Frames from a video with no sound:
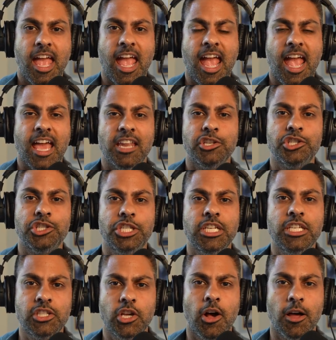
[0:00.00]
And
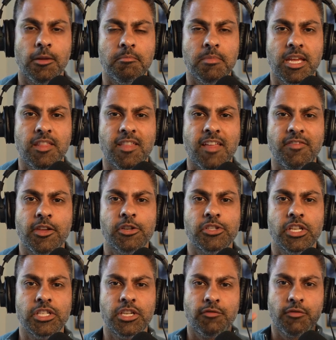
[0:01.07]
she taught me that
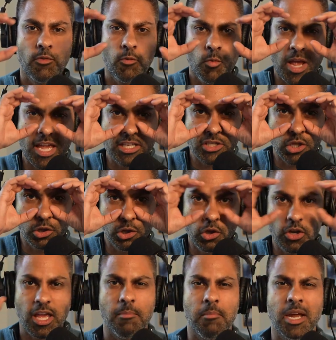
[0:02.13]
there's a different way to
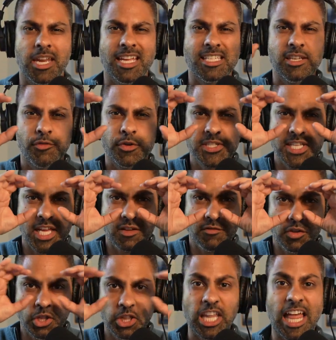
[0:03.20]
look at money, a different set
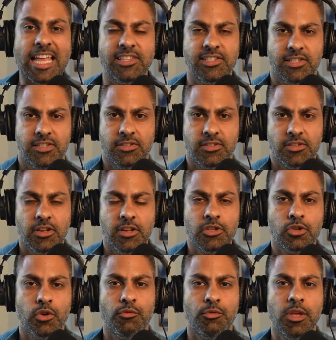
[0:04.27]
of lenses.
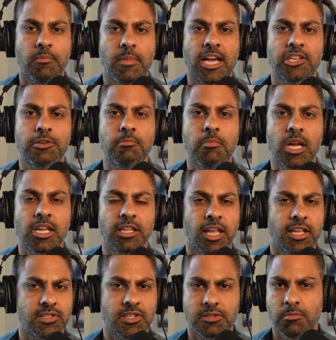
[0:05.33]
So if we mm. imagine money
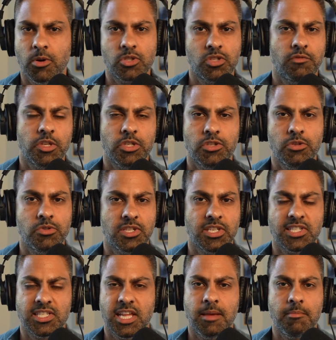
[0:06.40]
lenses, most of us use
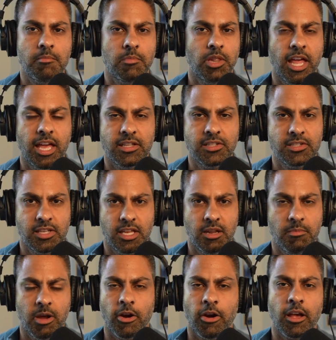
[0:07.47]
the same lens in
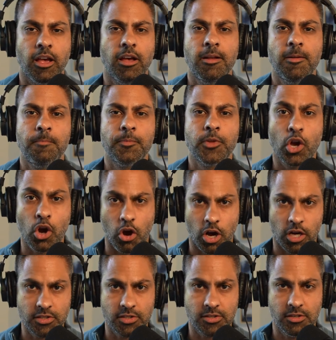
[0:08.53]
America
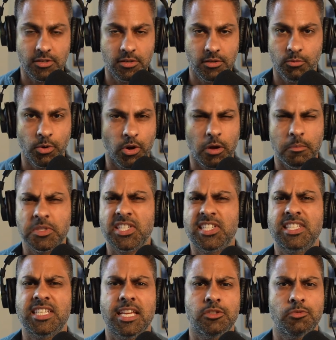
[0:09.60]
cost. We're
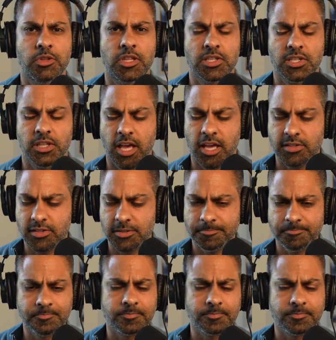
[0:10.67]
obsessed with this lens.